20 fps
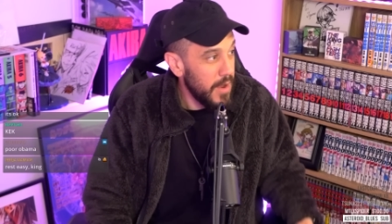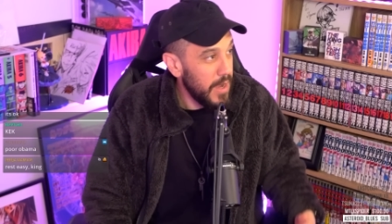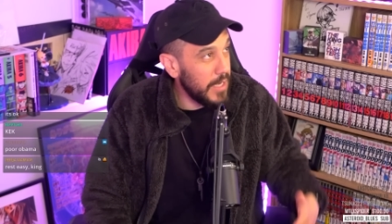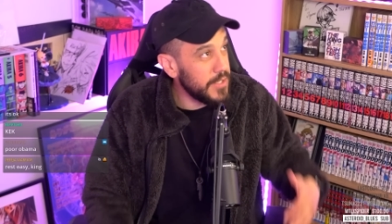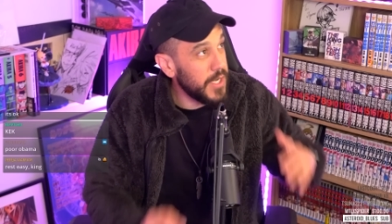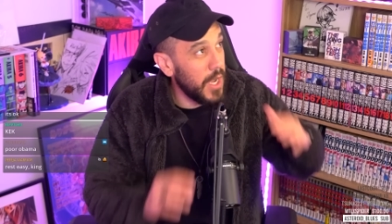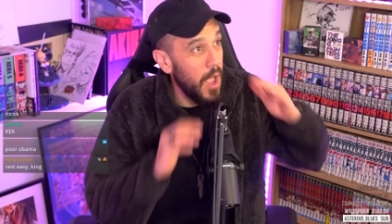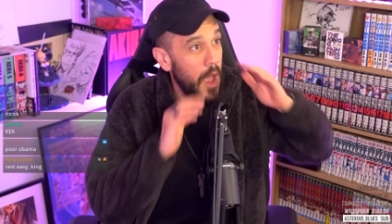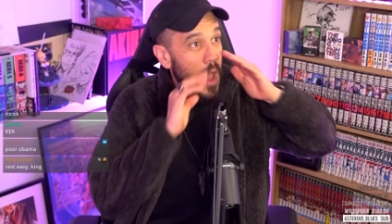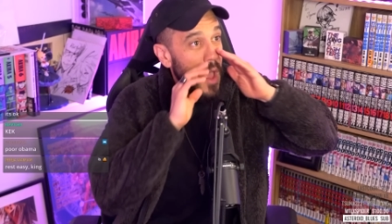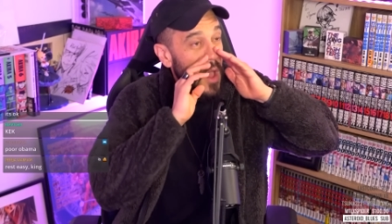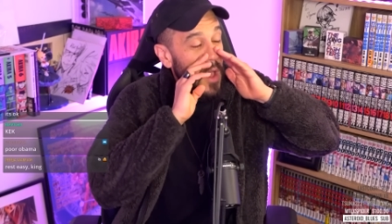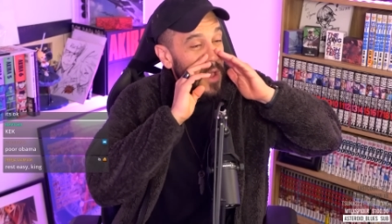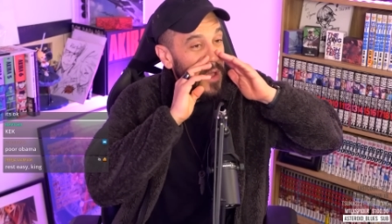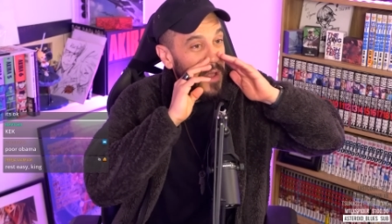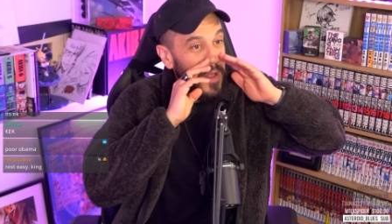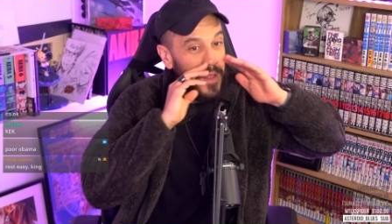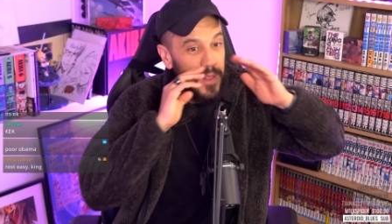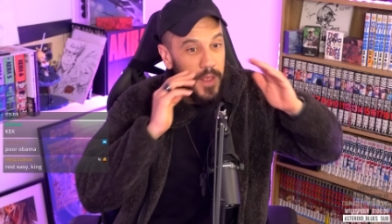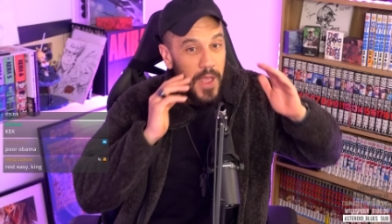I was like,
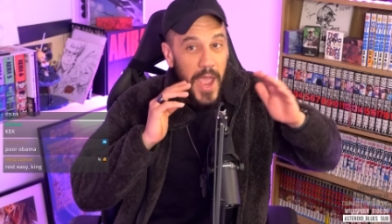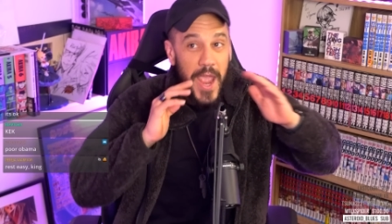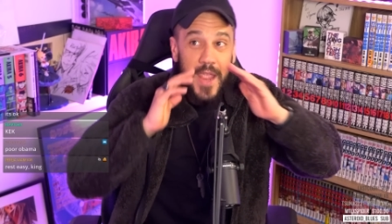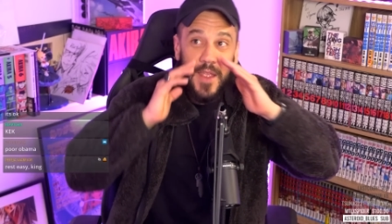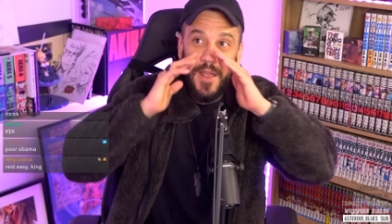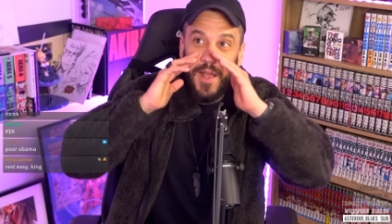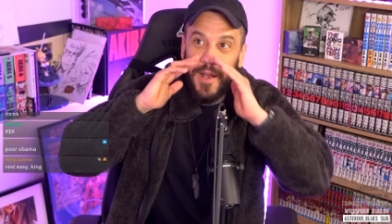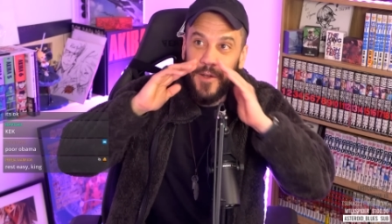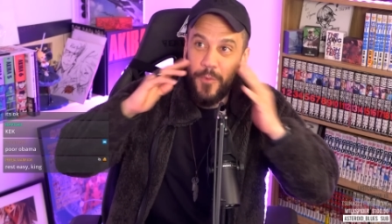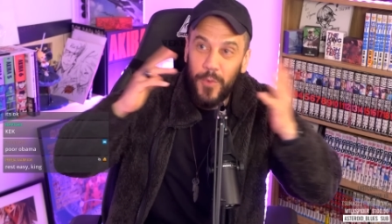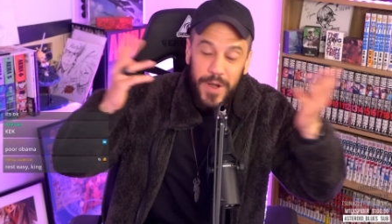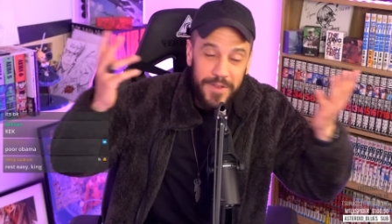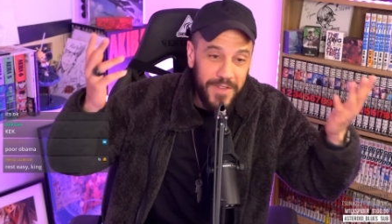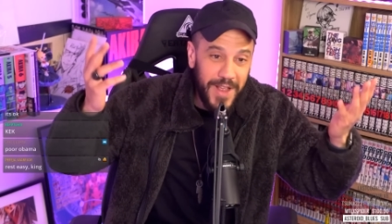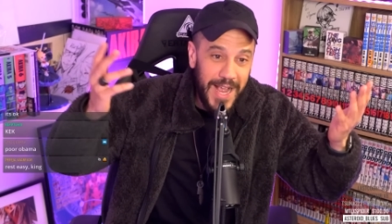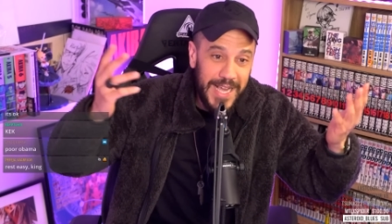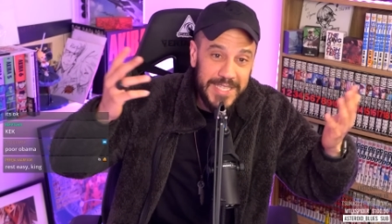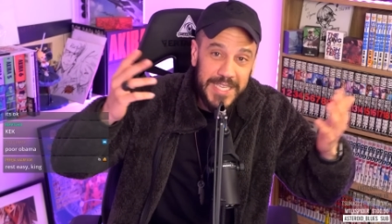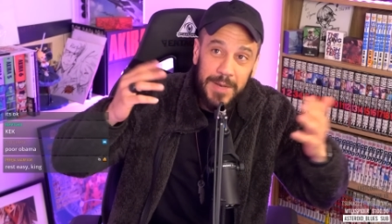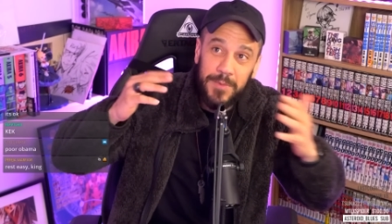hey, whatever the
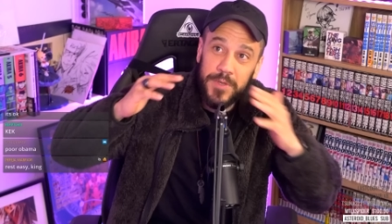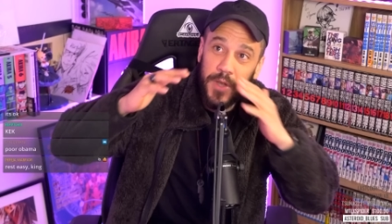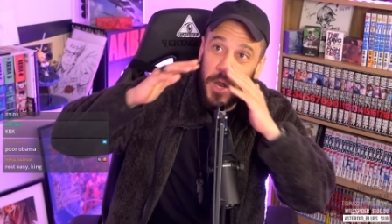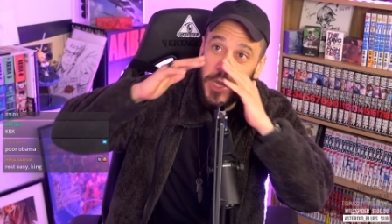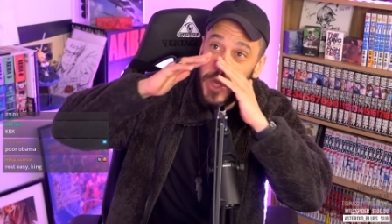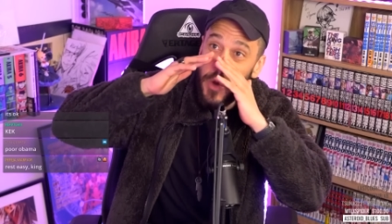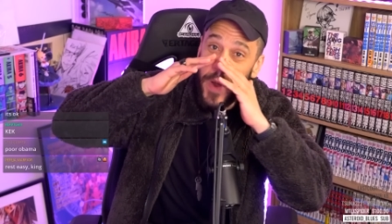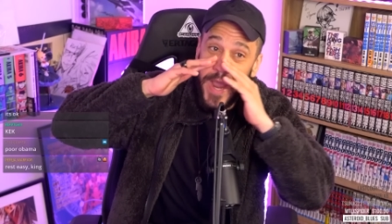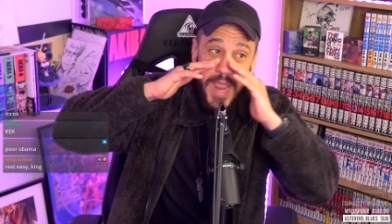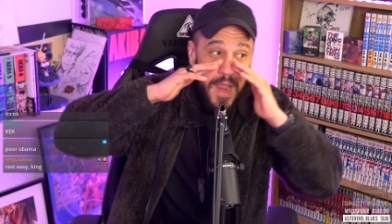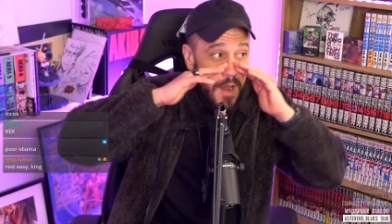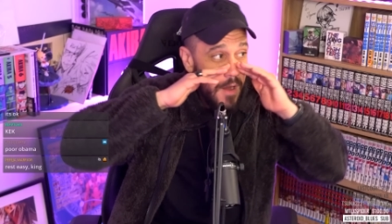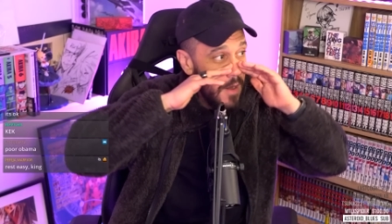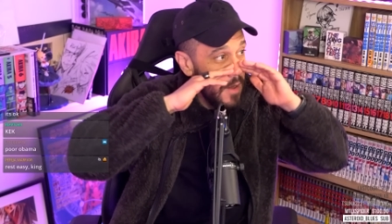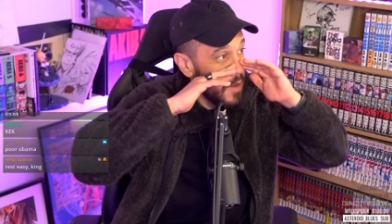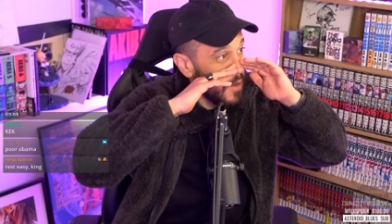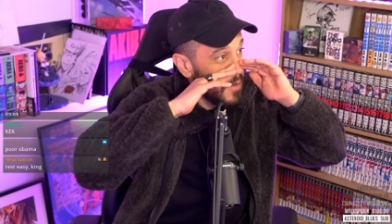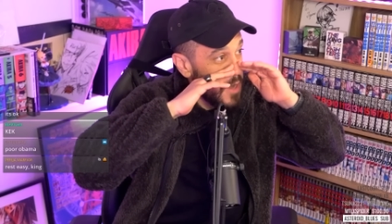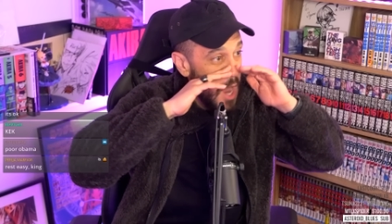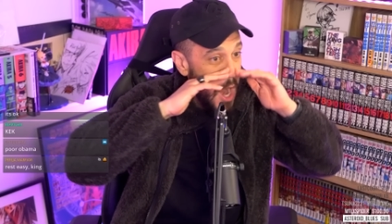guy's name was, are you here?
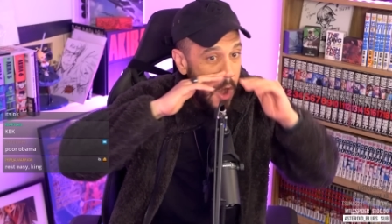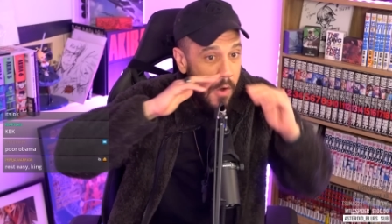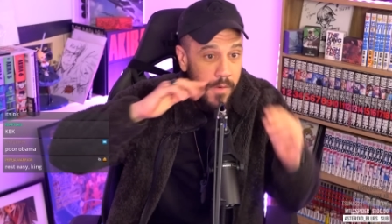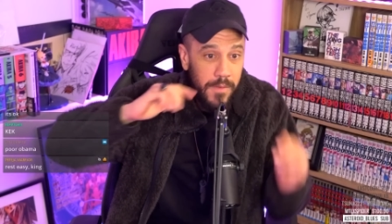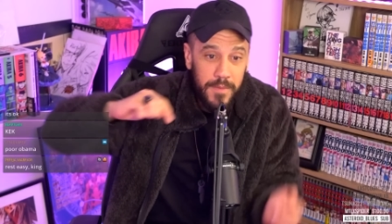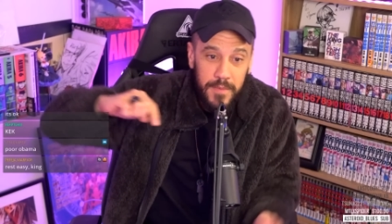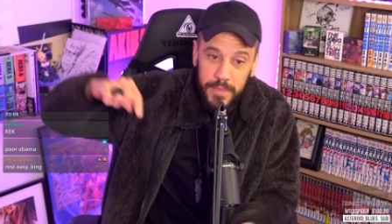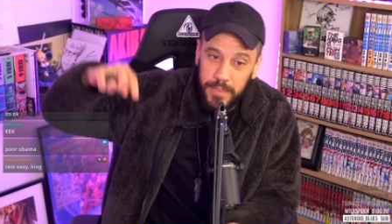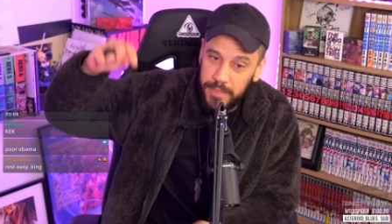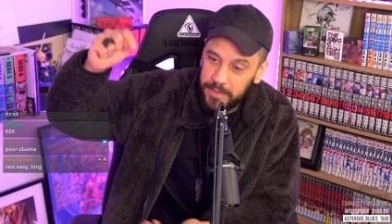No?